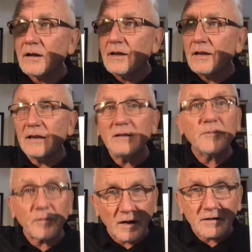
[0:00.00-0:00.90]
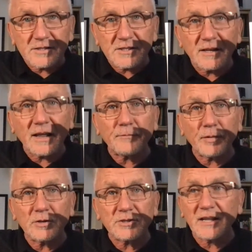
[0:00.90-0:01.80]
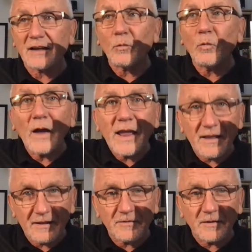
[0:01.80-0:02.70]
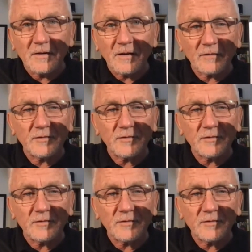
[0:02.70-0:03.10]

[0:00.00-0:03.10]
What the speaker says: influx and that push, that wave of new